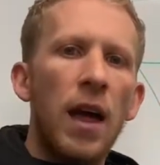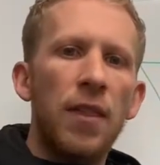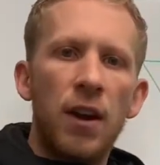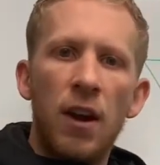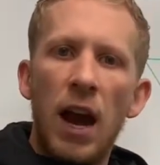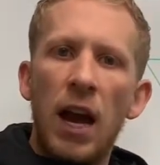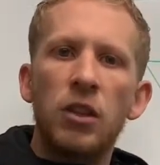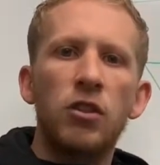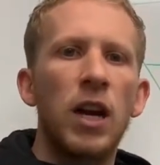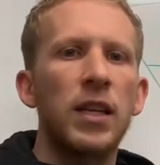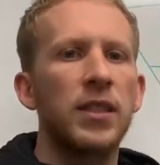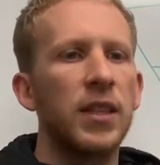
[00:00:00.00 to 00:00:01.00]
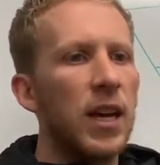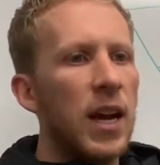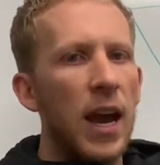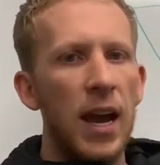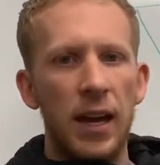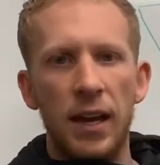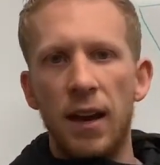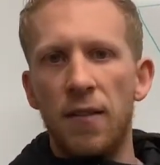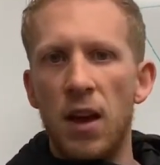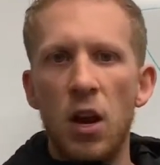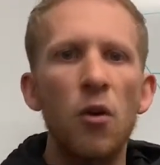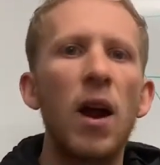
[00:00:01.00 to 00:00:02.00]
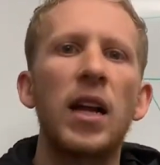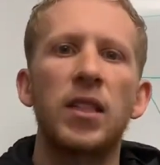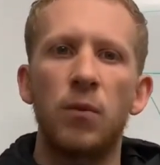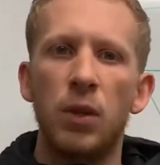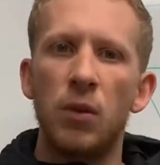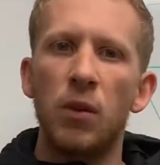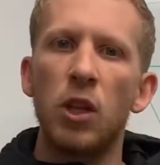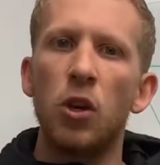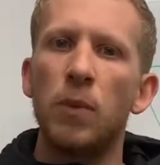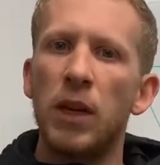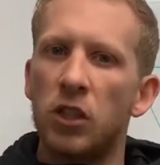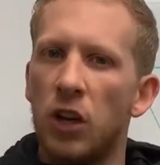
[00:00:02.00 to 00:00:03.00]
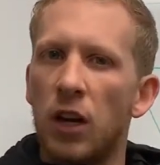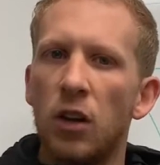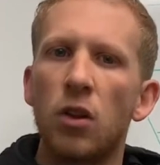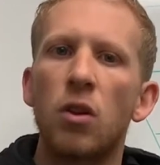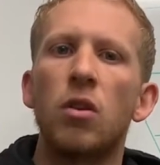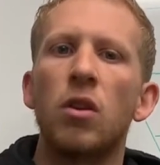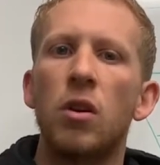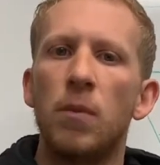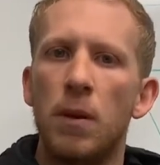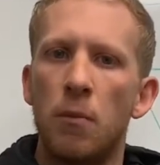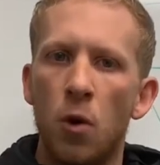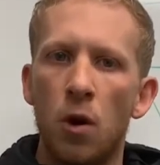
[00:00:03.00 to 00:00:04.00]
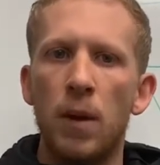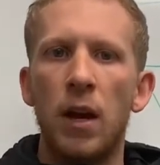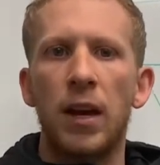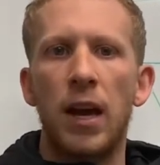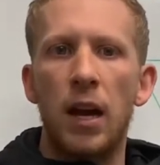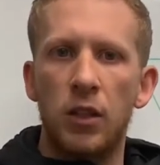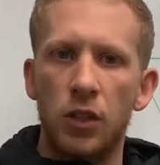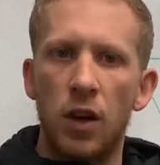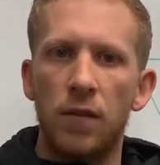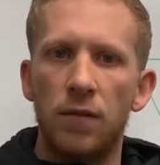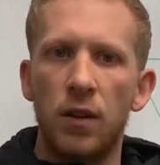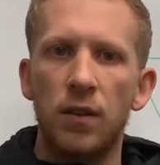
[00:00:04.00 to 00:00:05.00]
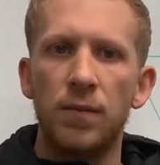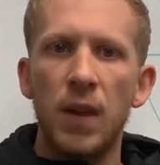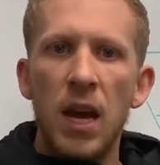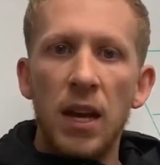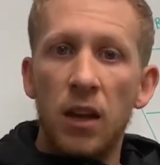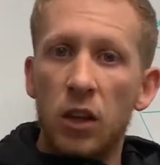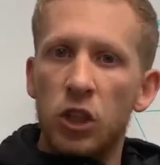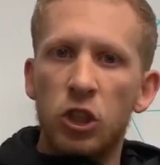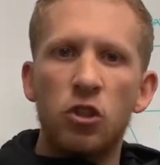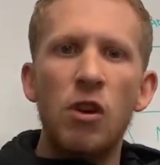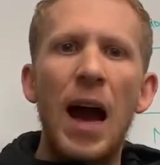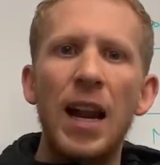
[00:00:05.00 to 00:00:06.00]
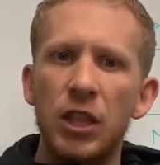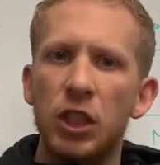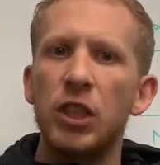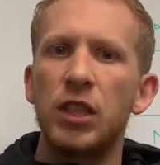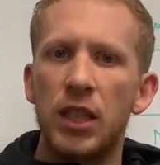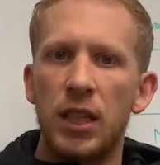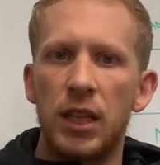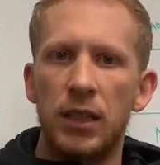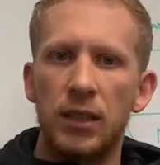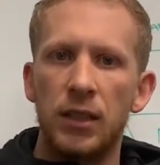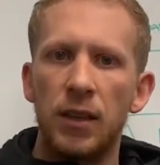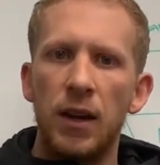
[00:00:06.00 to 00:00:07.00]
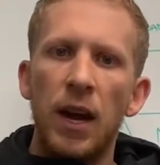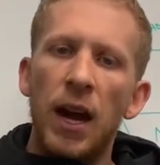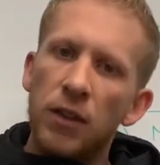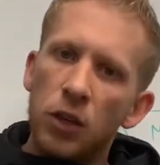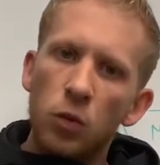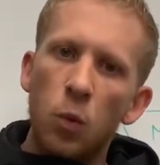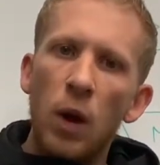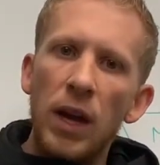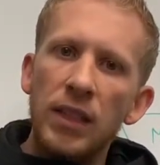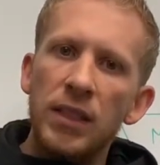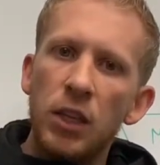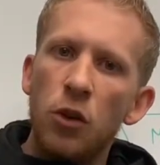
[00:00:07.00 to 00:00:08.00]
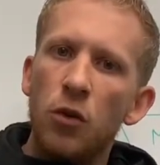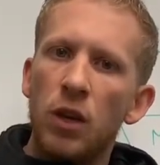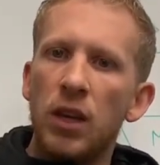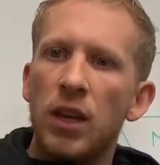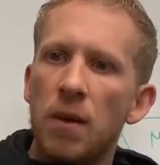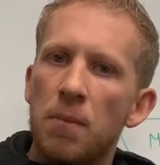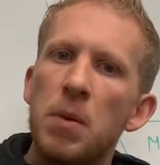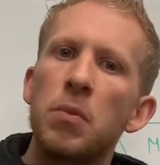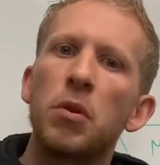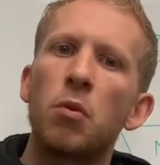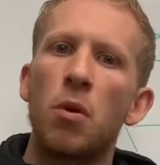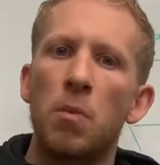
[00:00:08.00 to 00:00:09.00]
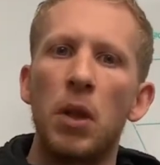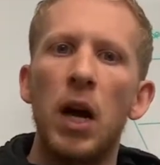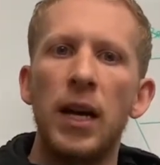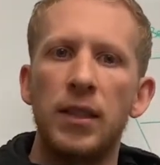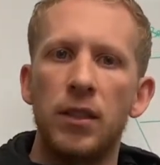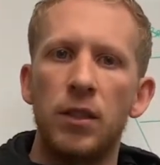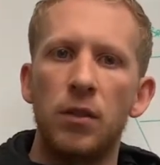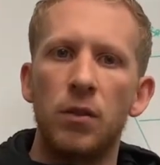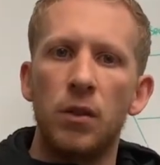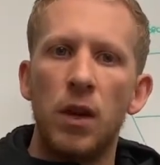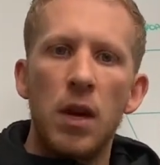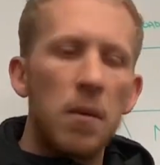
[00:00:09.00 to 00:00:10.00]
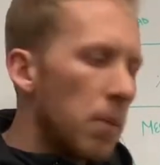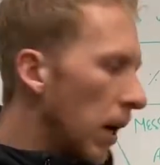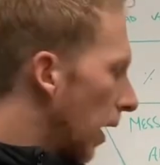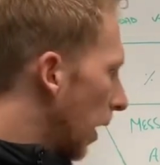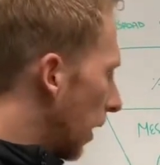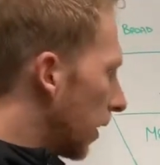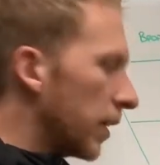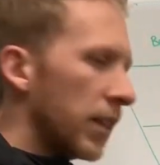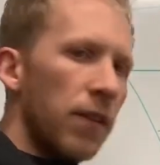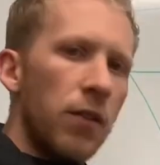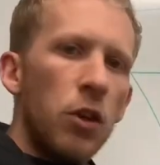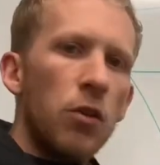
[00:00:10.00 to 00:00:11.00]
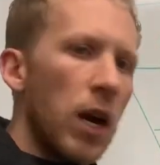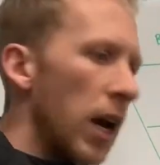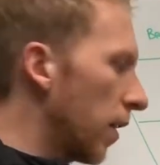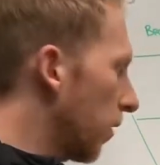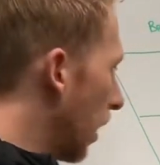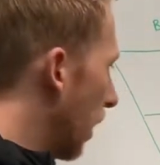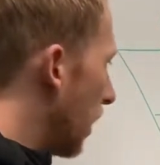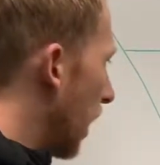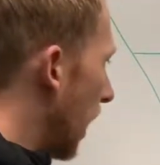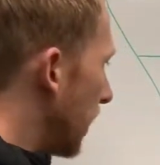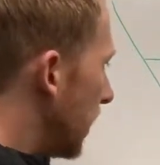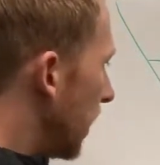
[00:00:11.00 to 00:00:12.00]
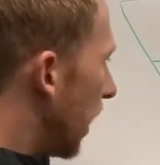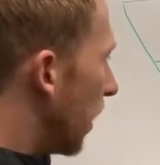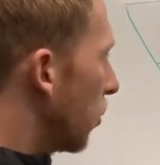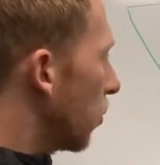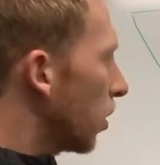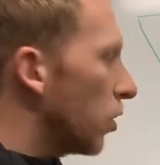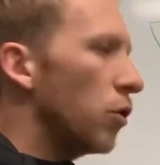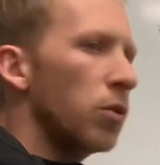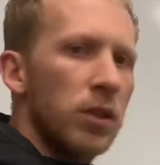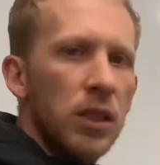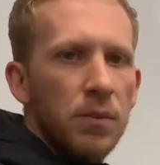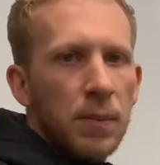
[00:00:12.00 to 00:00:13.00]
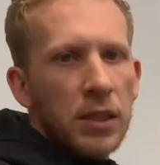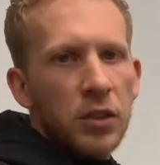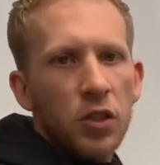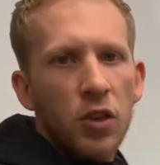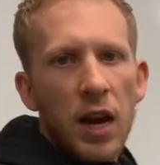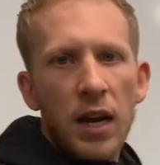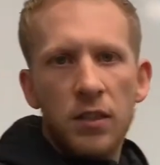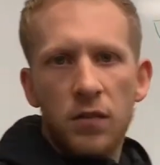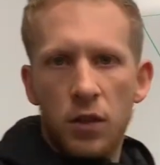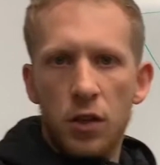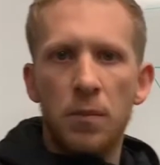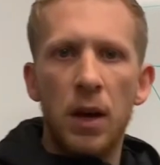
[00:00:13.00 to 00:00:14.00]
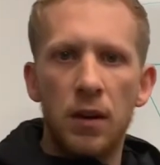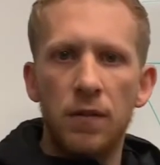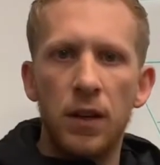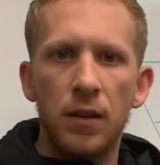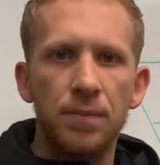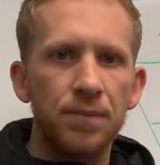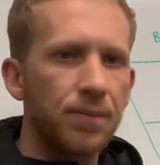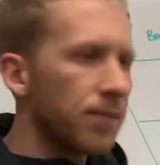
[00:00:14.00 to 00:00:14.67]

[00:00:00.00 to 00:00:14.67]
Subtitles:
their address and have interacted with you a little bit, trying to learn a little bit more about a cash offer. Now there's strategies to this, and there's ways that you can get people to reply to you, but giving you kind of the idea, you can use these messenger ads for your benefit.